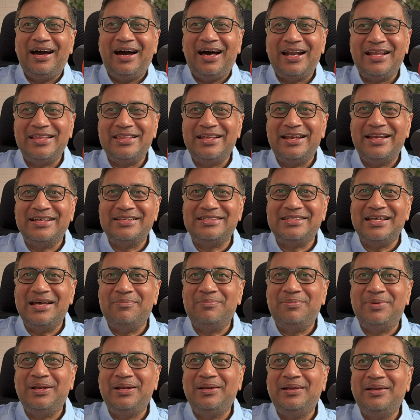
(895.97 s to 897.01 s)
another
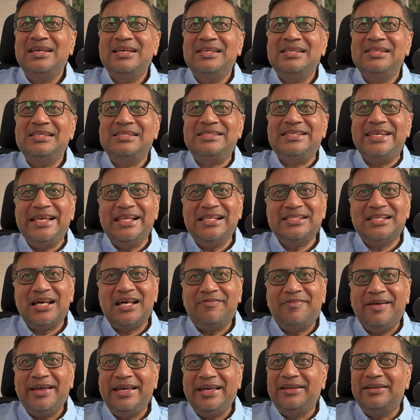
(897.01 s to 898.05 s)
example. Sales
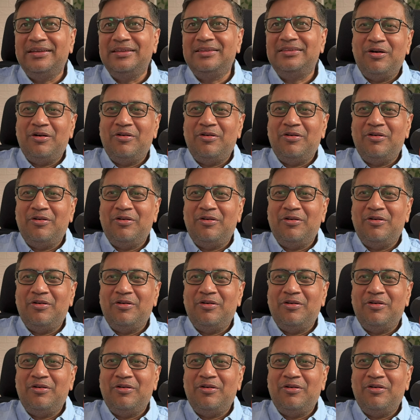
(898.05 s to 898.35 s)
are fine.